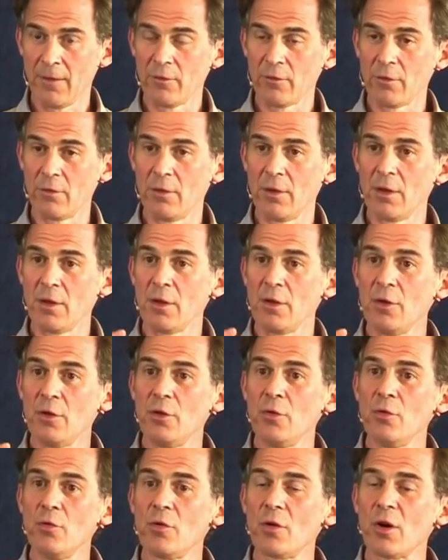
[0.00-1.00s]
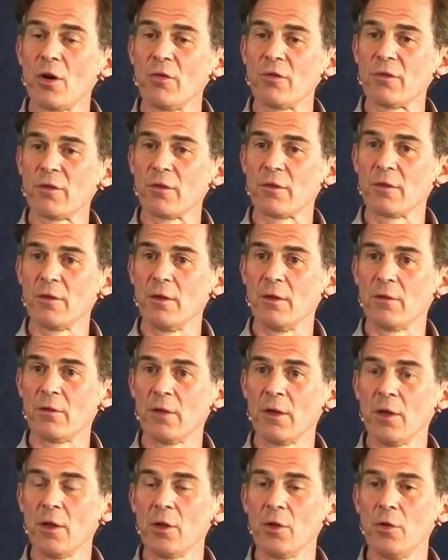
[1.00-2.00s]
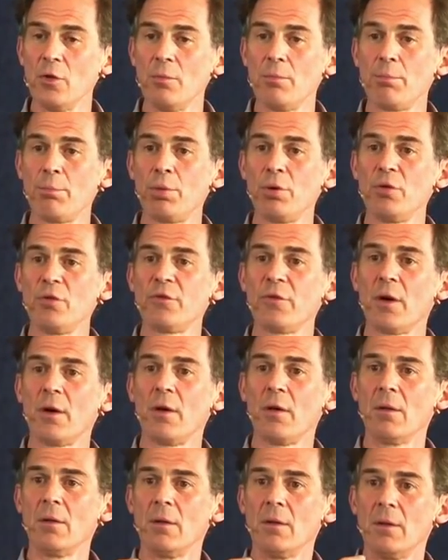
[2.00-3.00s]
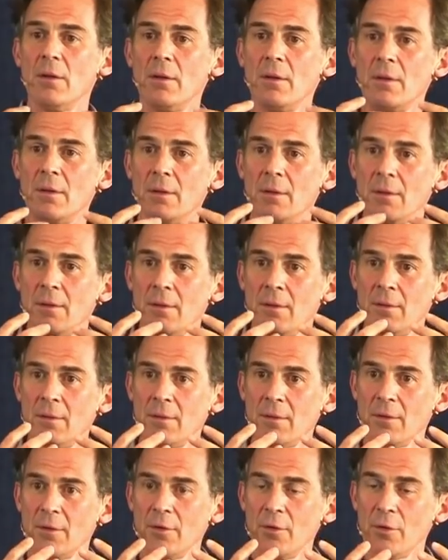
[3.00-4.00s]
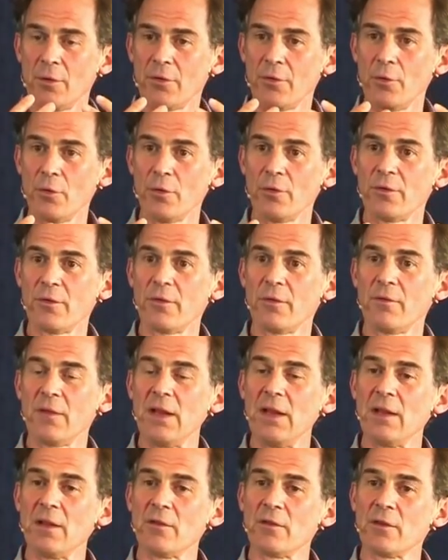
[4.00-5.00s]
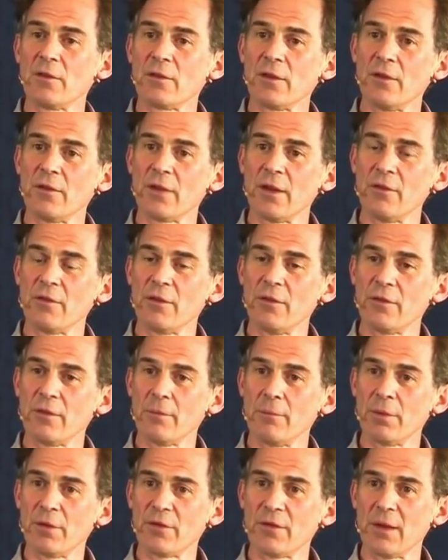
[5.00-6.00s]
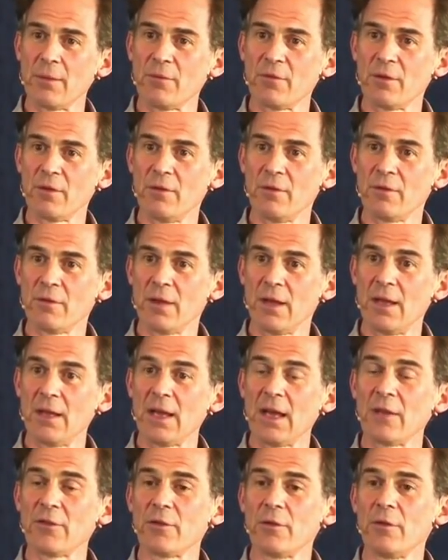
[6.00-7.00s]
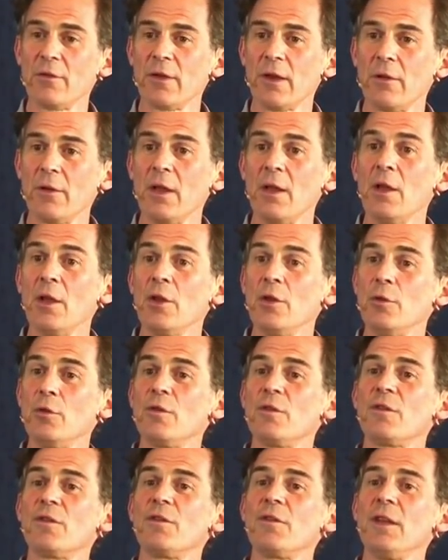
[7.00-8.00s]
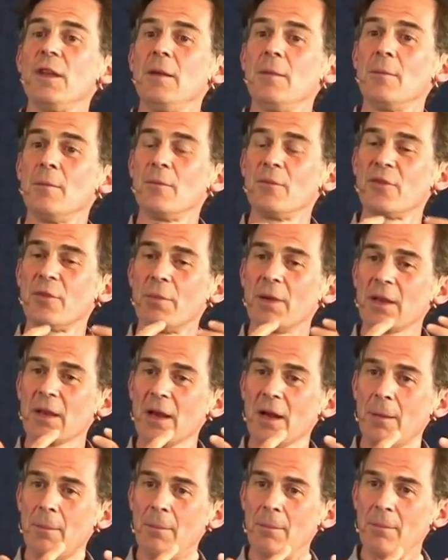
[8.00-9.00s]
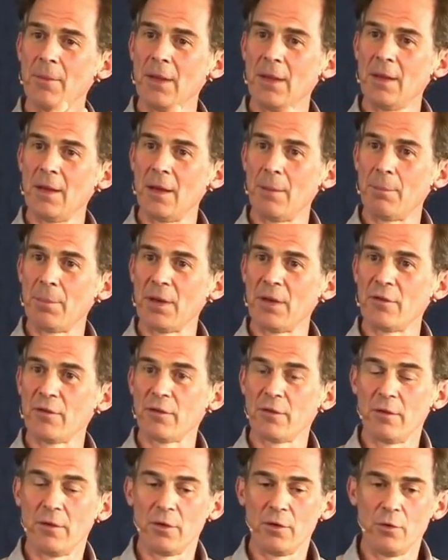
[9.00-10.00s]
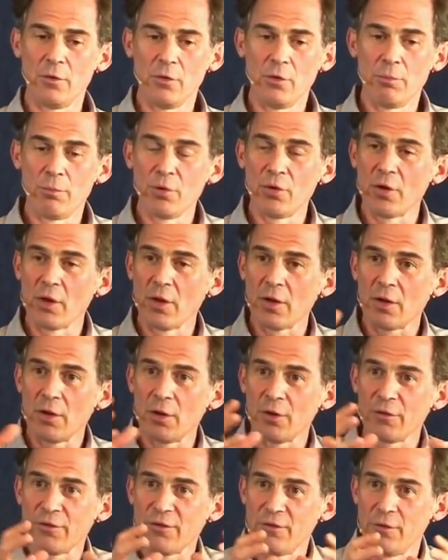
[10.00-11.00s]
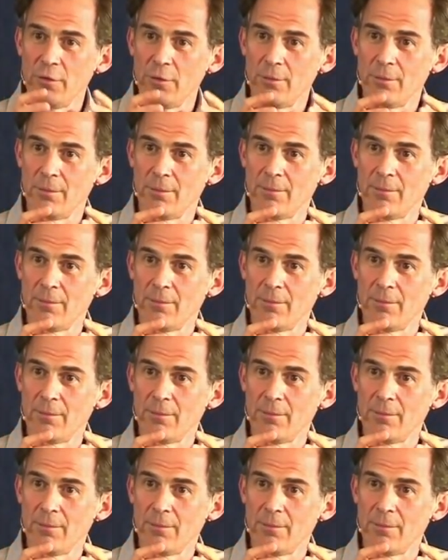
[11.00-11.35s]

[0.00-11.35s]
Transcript: So you, consciousness, you put on your thoughts, feelings, sensations, and perceptions. And as a result, you seem to become a person. You put on a costume.